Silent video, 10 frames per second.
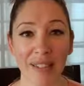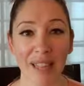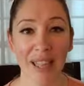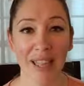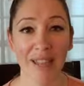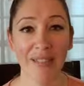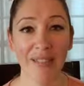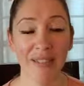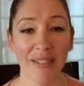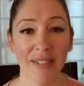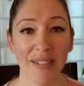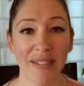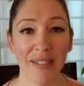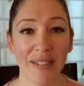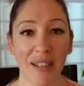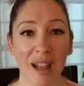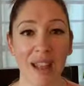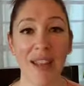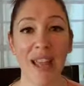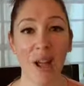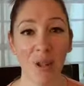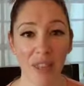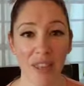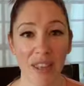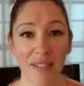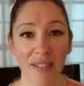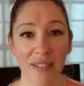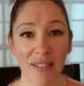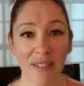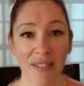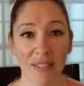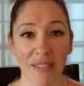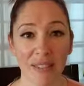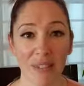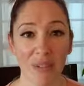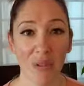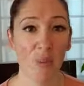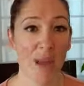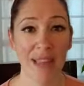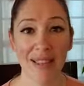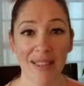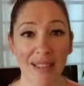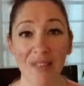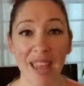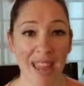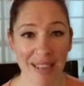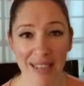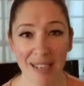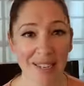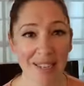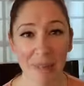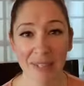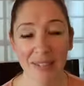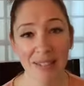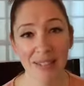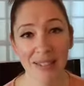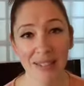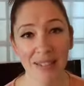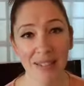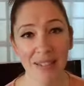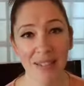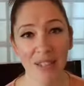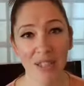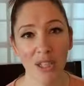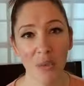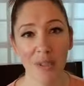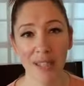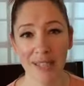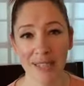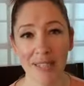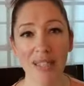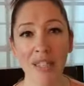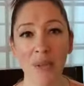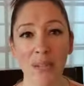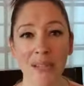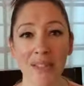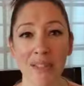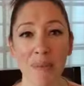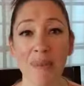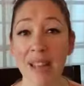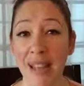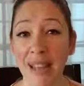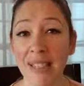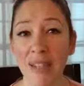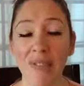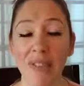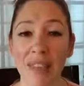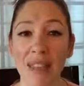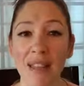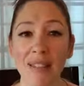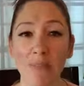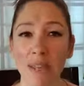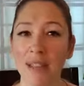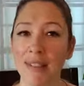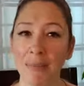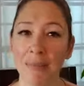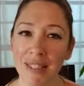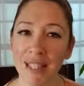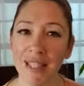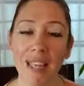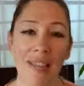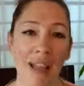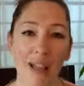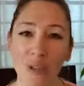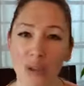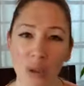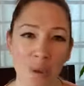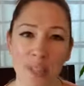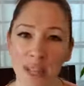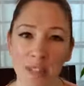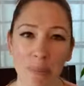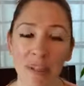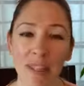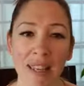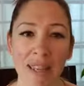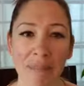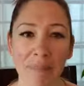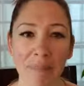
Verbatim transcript: in unhealthy ways of gaining acceptance? Will I continue in some negative things because I'm seeking that so desperately?